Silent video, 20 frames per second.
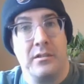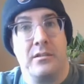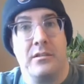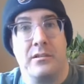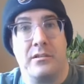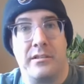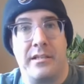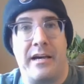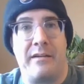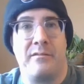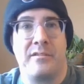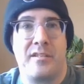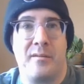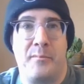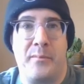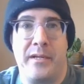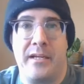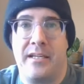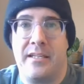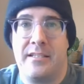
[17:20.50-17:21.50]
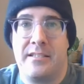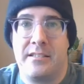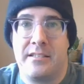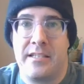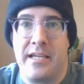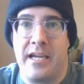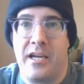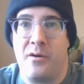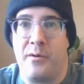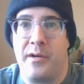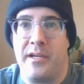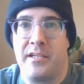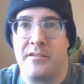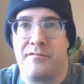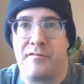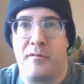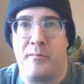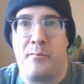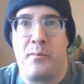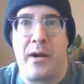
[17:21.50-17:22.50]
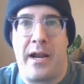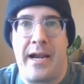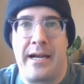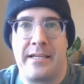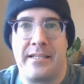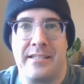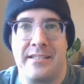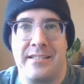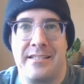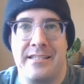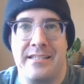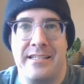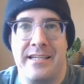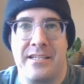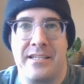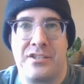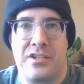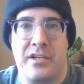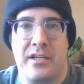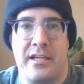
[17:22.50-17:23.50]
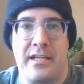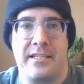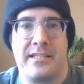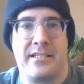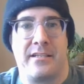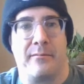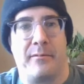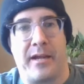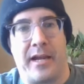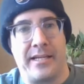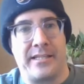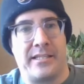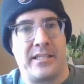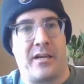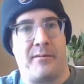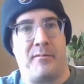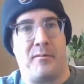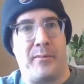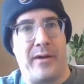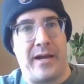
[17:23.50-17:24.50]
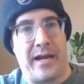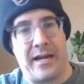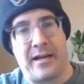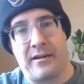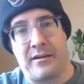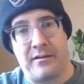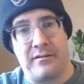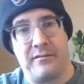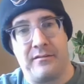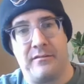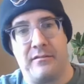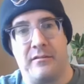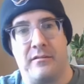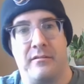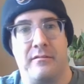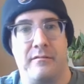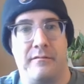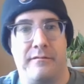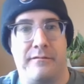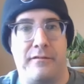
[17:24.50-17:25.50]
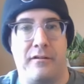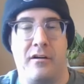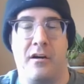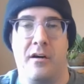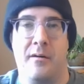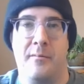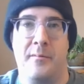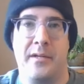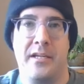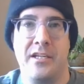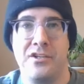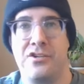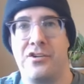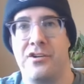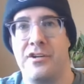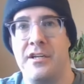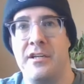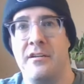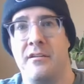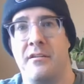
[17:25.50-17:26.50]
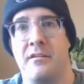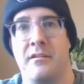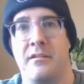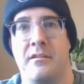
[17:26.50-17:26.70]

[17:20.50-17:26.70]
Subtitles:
So that was the big takeaways from practice yesterday. Some guys coming back from injury.